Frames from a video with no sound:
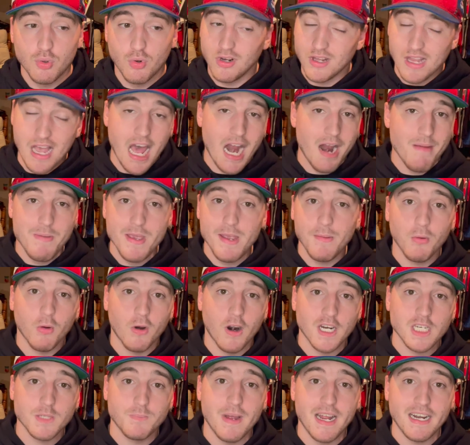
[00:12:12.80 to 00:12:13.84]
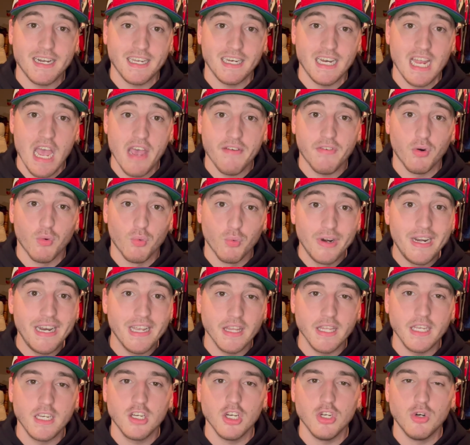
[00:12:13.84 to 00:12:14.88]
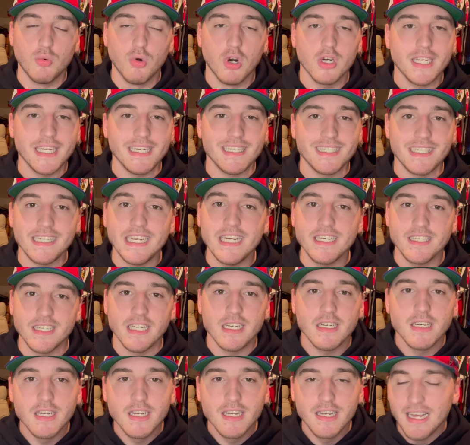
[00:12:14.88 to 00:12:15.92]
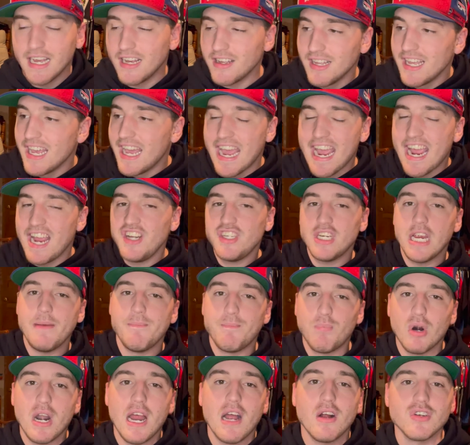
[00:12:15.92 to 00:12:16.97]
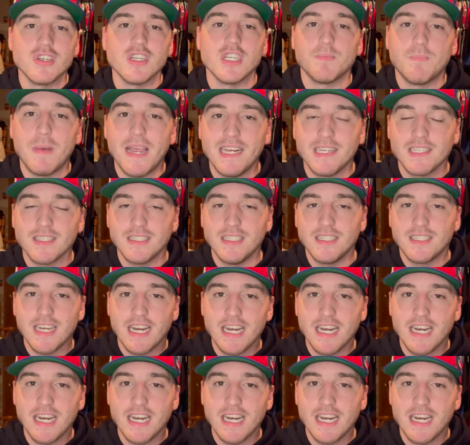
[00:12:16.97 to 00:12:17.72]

a lot of people are expecting to have a really good rookie season. Hell, A.J. Brown just basically said